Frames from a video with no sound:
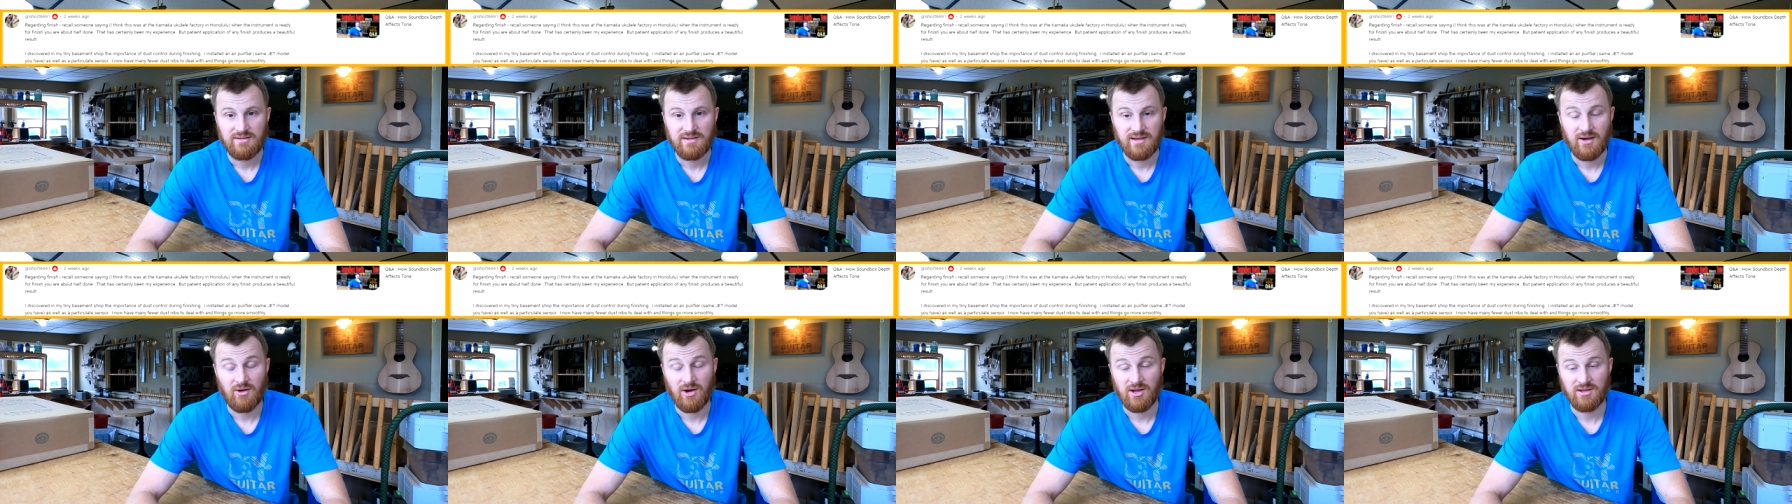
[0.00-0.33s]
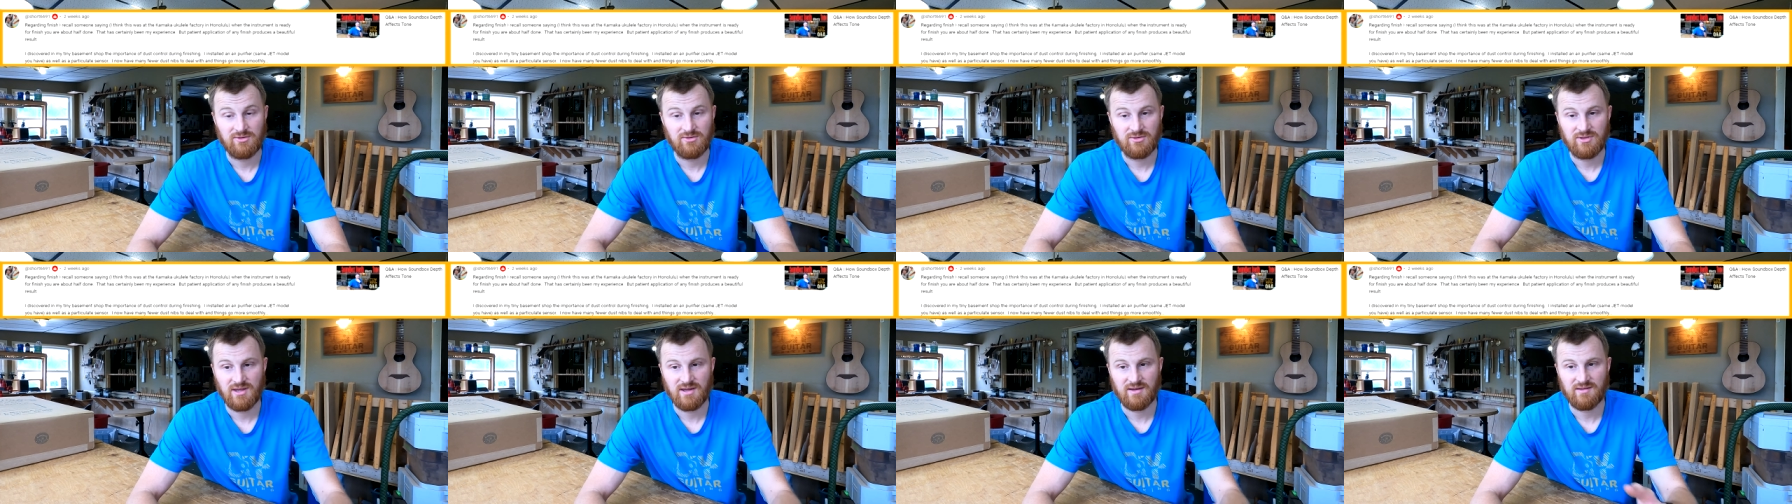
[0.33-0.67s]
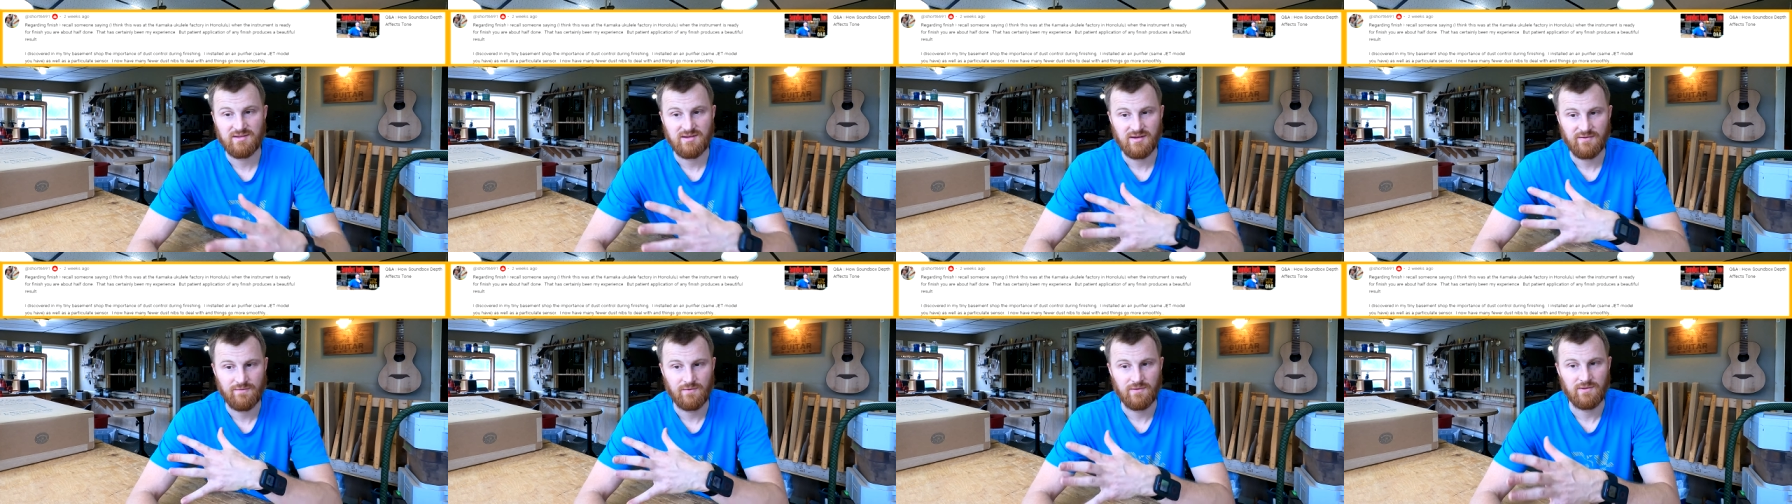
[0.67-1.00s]
now I do
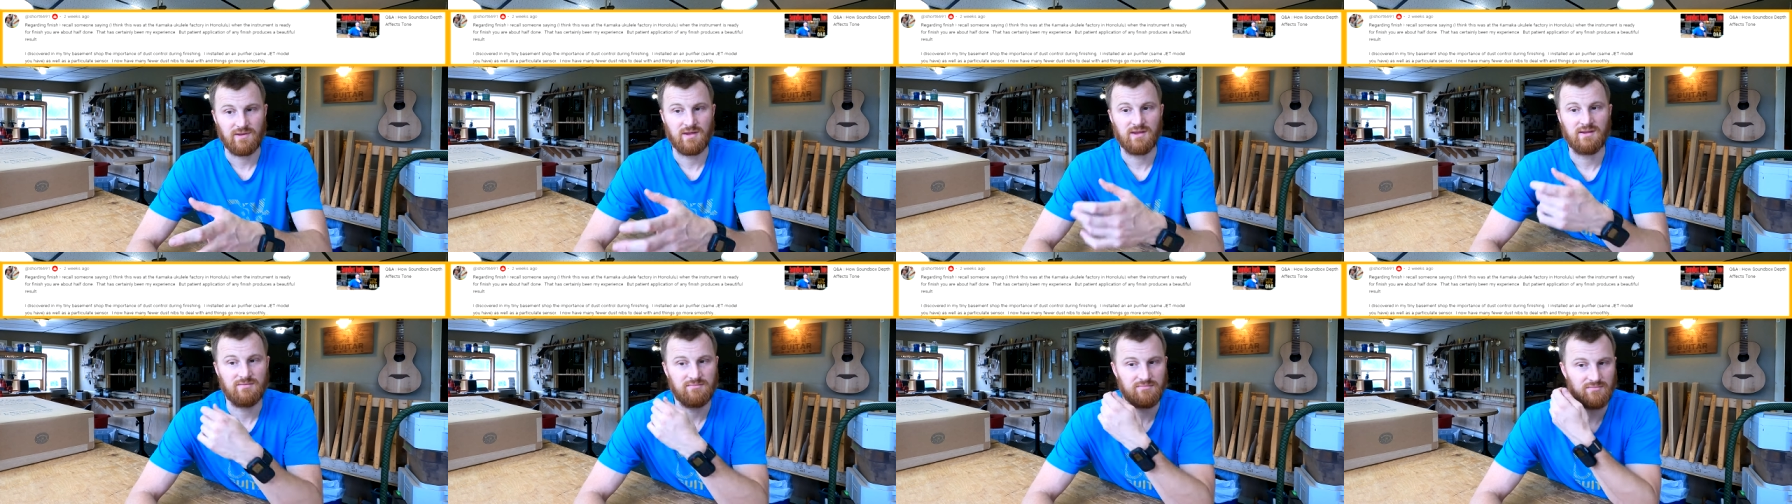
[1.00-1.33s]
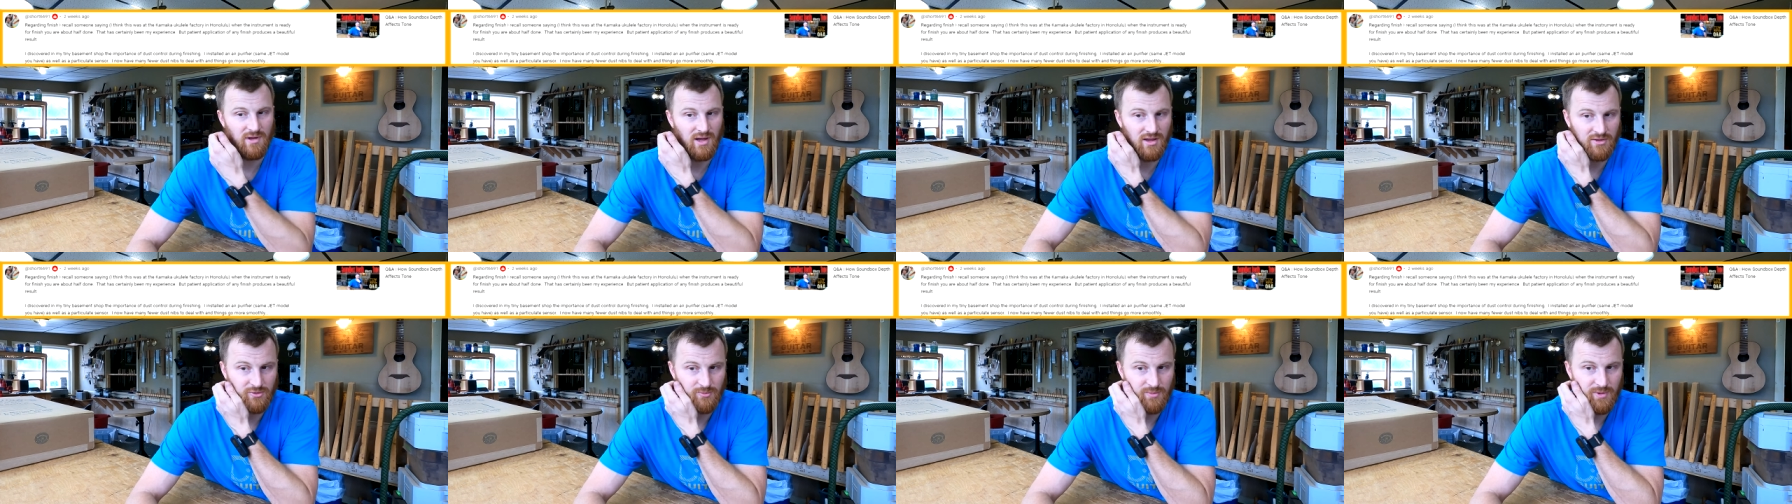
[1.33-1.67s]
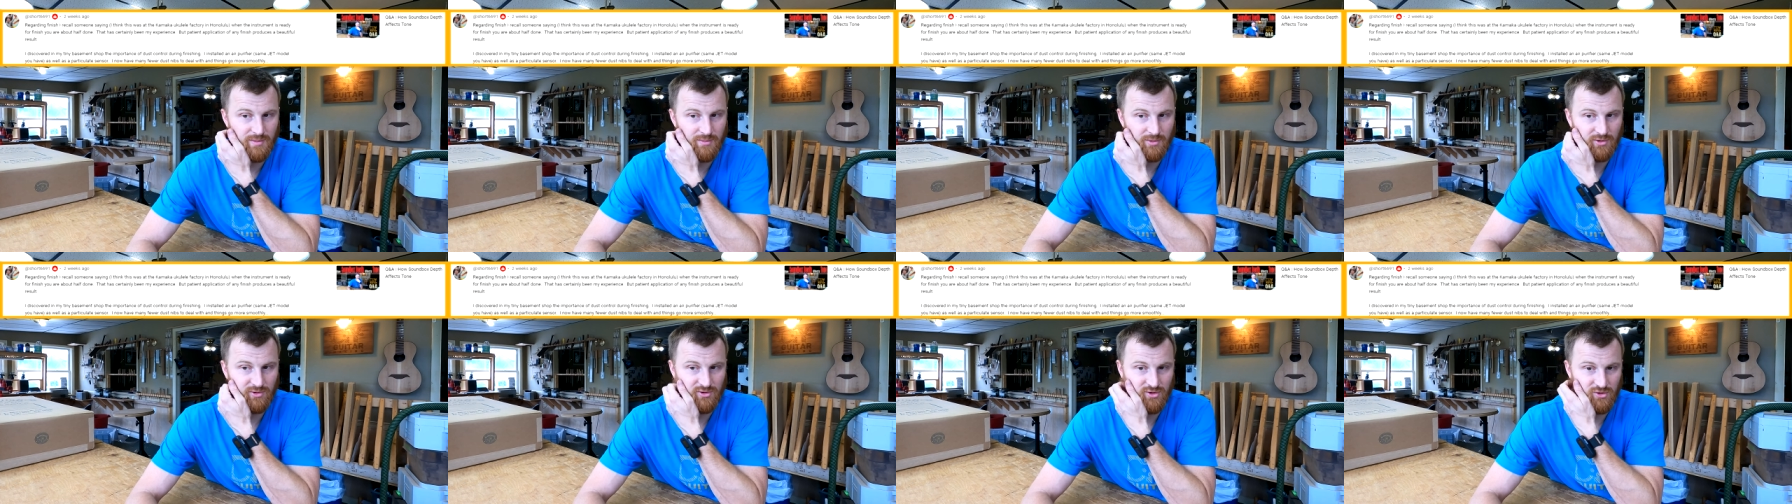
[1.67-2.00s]
things different than other
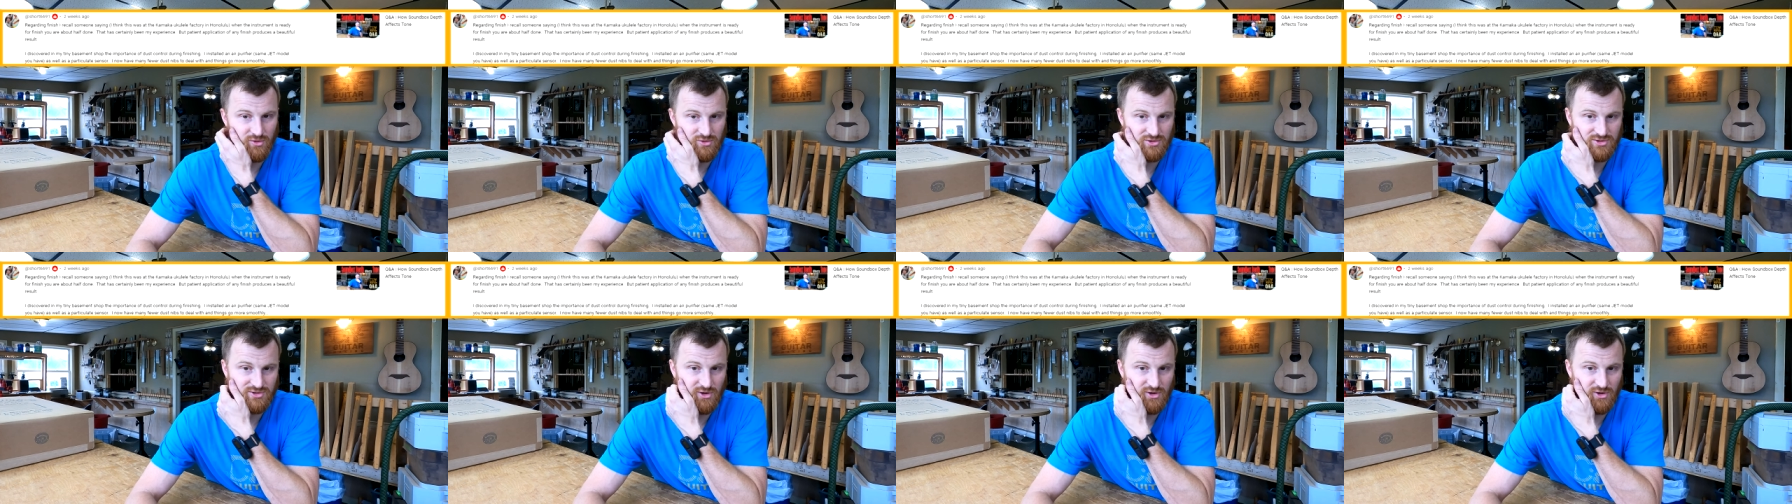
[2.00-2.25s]
people do,